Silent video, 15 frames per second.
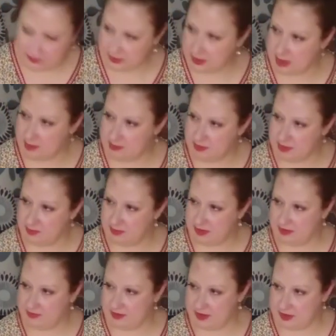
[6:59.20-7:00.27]
the cup. Come
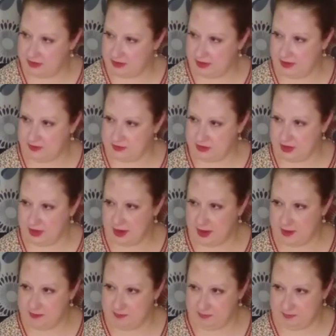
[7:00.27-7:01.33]
here, Ben. You lift your cup.